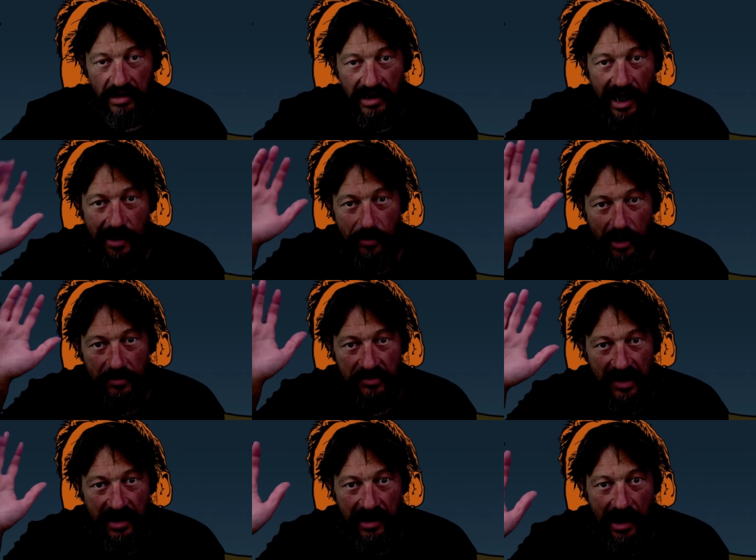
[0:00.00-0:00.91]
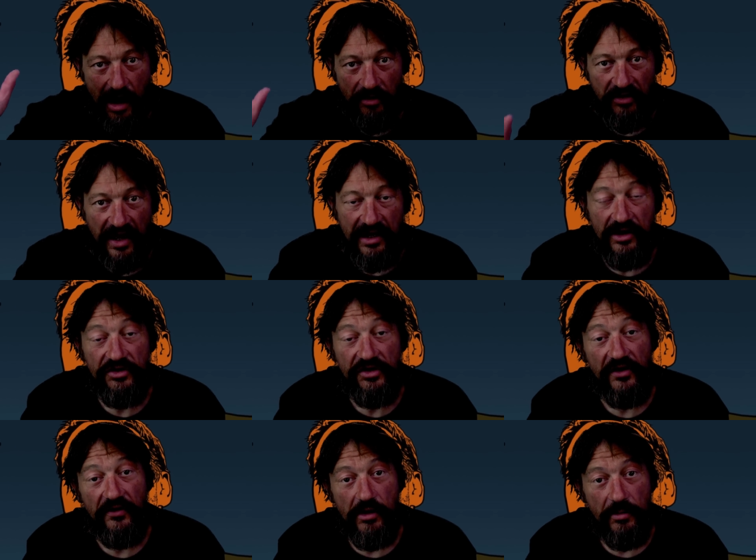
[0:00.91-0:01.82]
G'day, peeps. How you going? Thank you
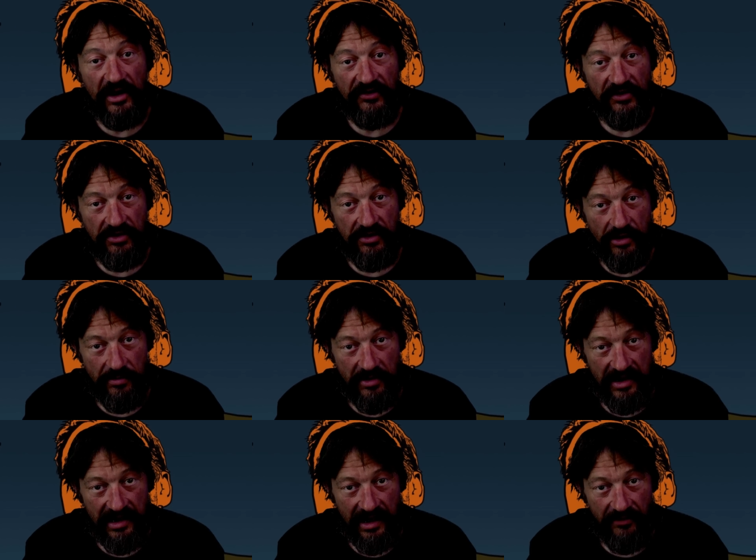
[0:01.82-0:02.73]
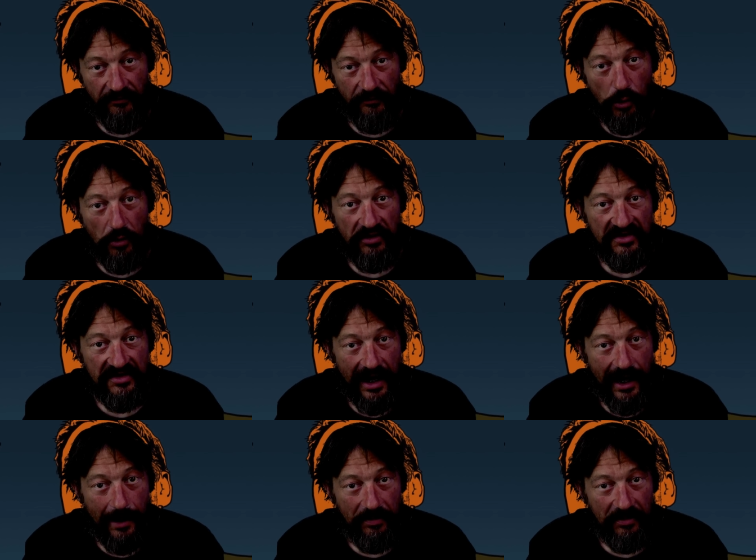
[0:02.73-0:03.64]
so very much for joining me again for this
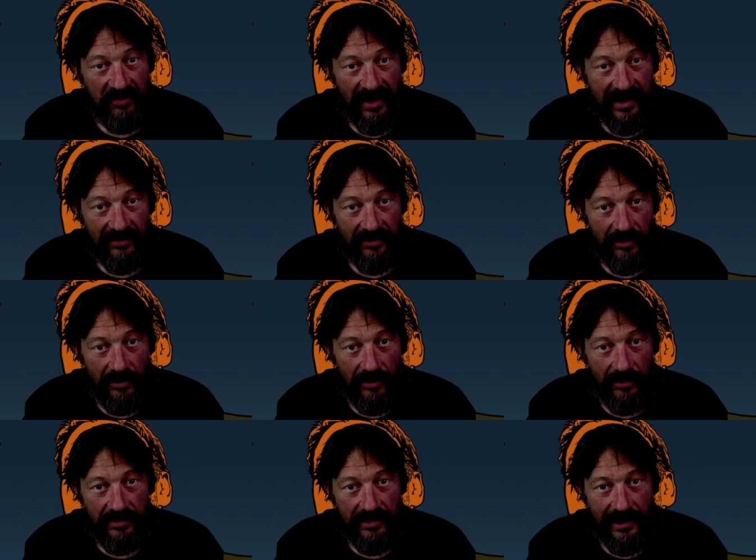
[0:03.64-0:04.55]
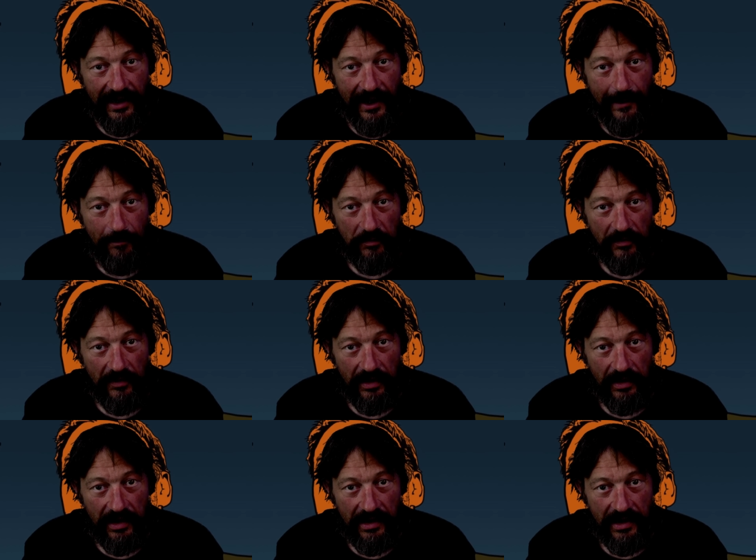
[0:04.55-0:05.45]
update on
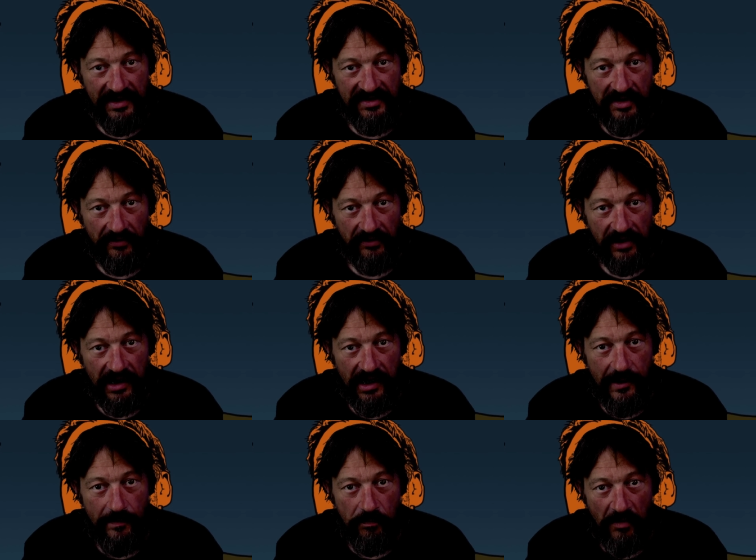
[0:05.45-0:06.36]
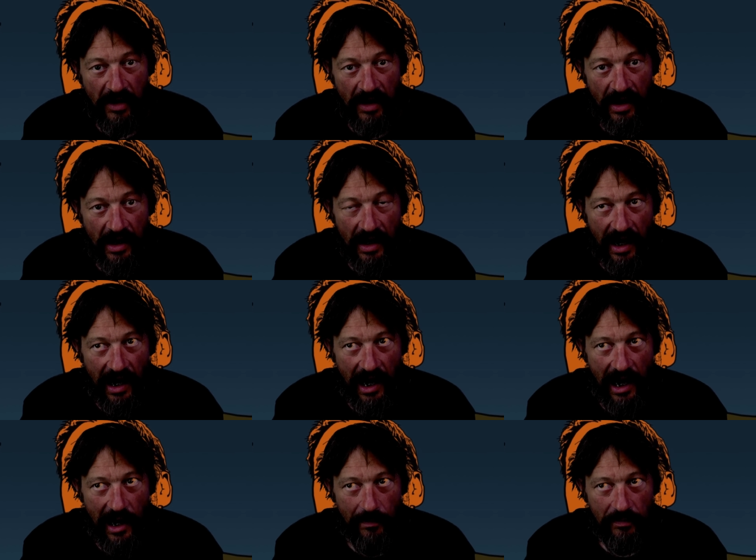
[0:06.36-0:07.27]
um, getting Aidzee off a gear.
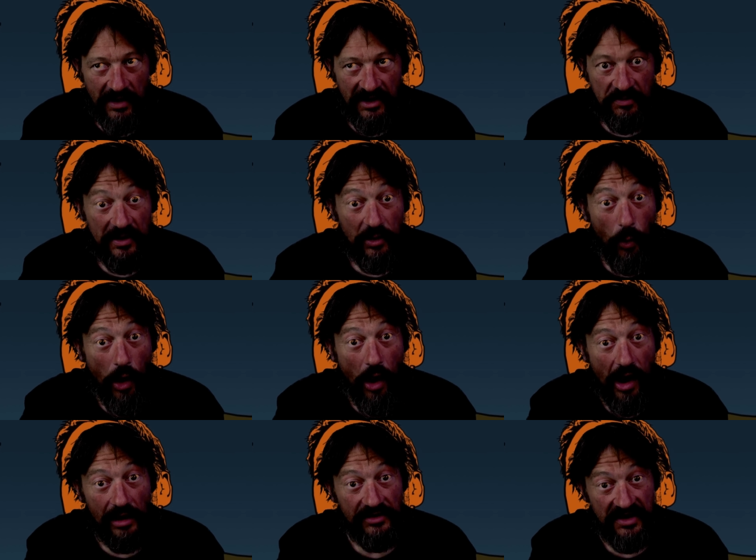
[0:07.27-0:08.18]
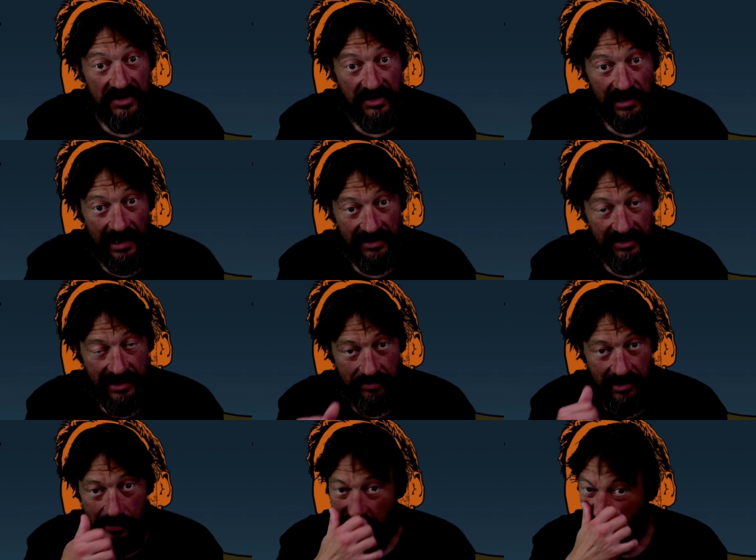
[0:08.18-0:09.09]
Um, it's been a while since the last
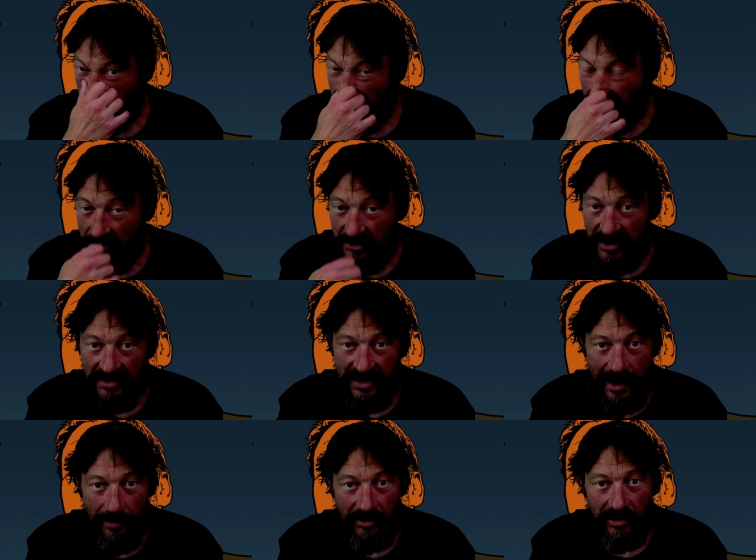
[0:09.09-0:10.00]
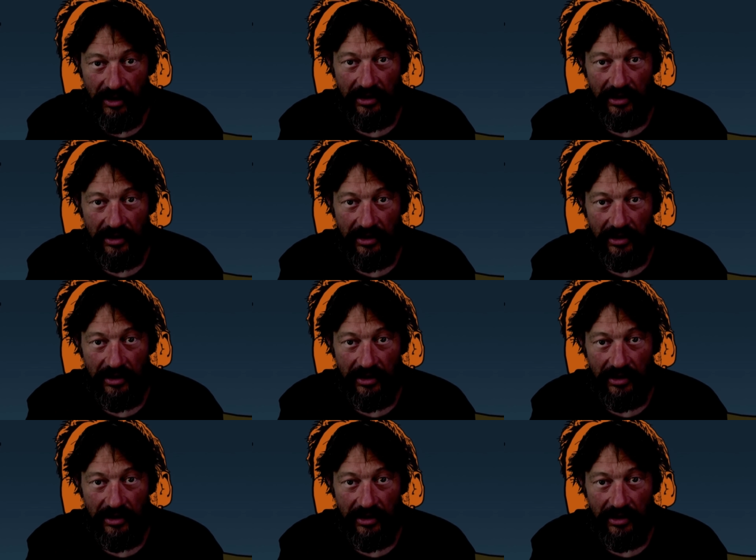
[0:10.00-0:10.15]
update because a few things happened.